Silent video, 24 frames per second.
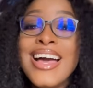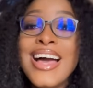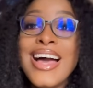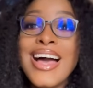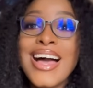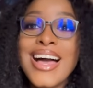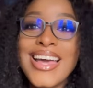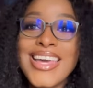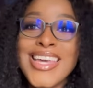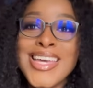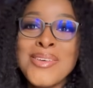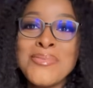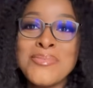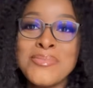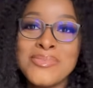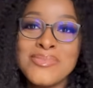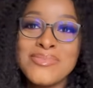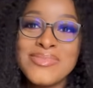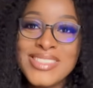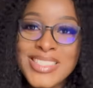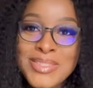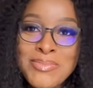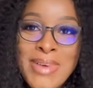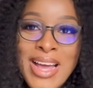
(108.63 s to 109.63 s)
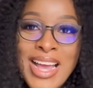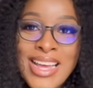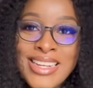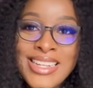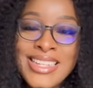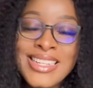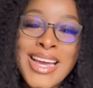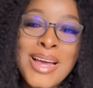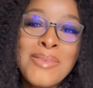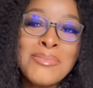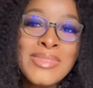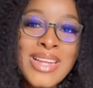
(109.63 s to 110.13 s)
I am
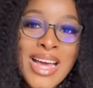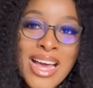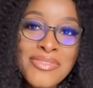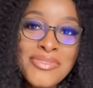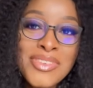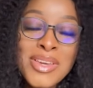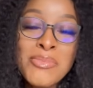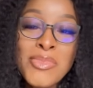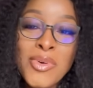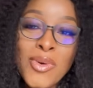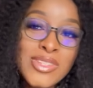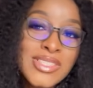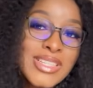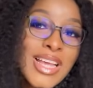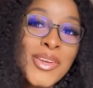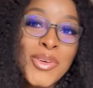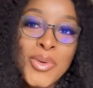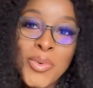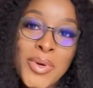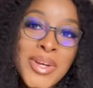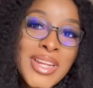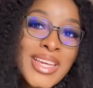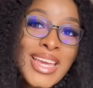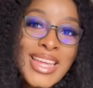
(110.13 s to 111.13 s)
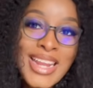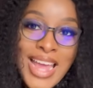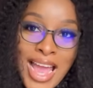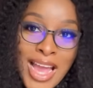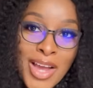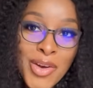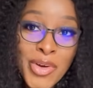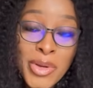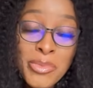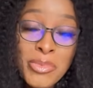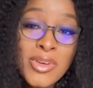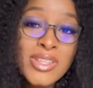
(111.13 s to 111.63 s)
smiling, I'm laughing because I don't want to get
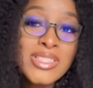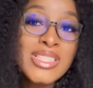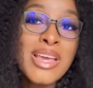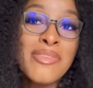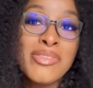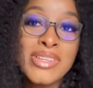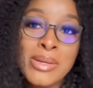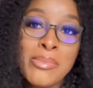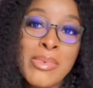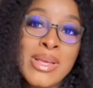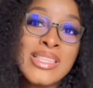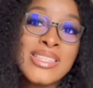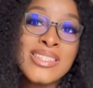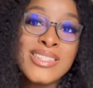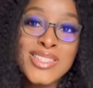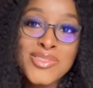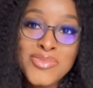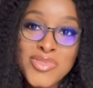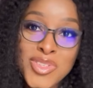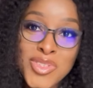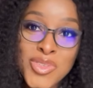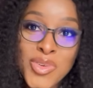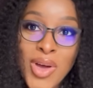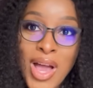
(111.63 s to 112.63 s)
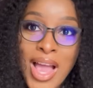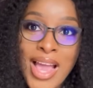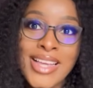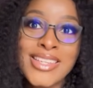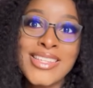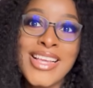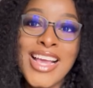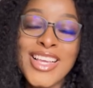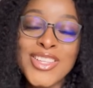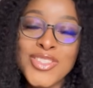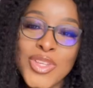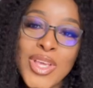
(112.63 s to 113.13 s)
angry, because every time I see this video,
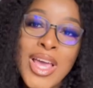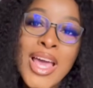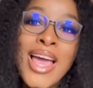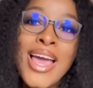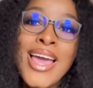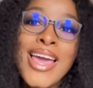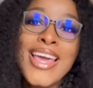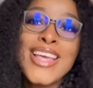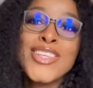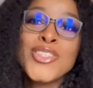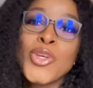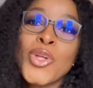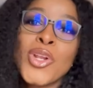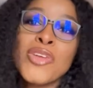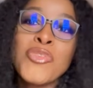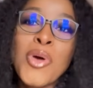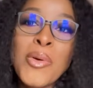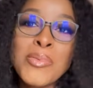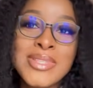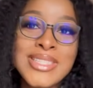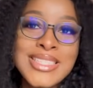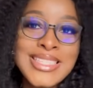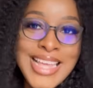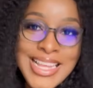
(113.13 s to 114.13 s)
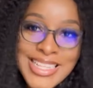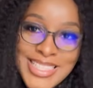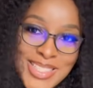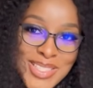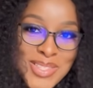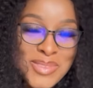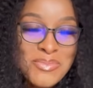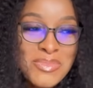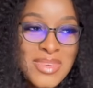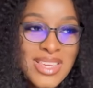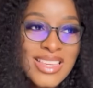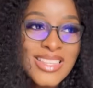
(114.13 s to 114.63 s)
it sort of
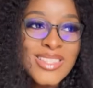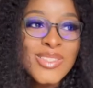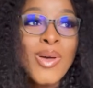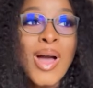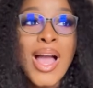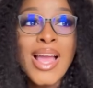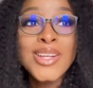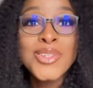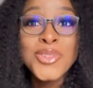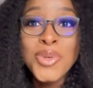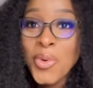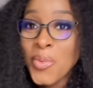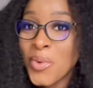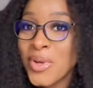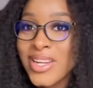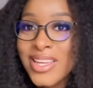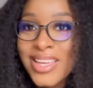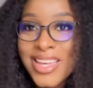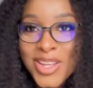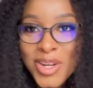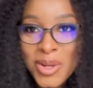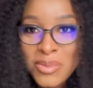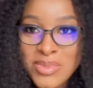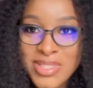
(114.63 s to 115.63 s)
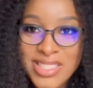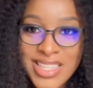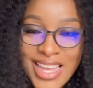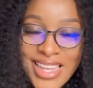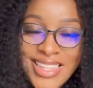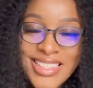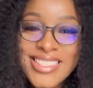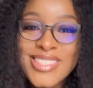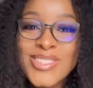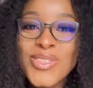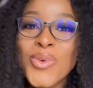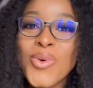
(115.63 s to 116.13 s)
upsets me, so I don't want to get
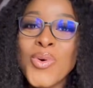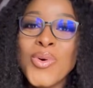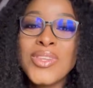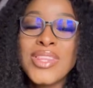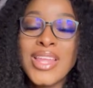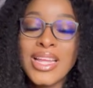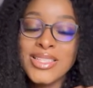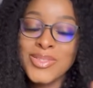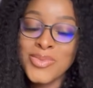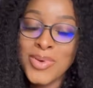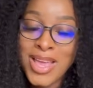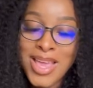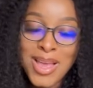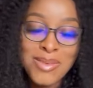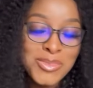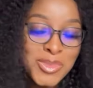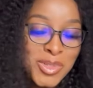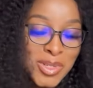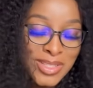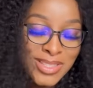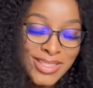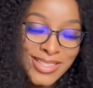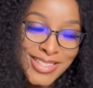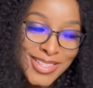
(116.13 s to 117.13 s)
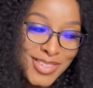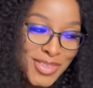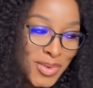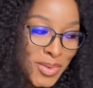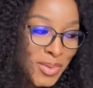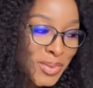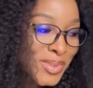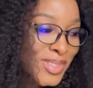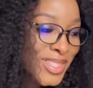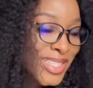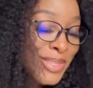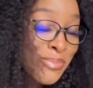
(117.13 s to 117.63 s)
upset, so that's why I'm just
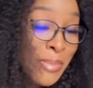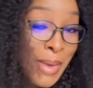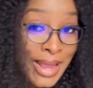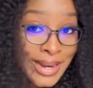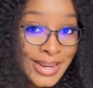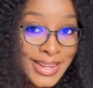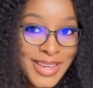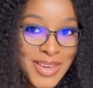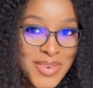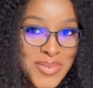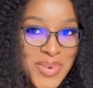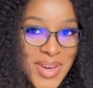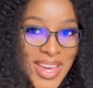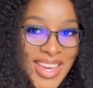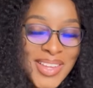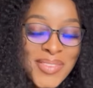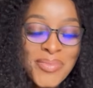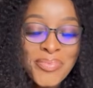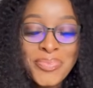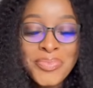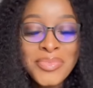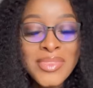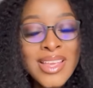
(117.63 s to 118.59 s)
smiling away.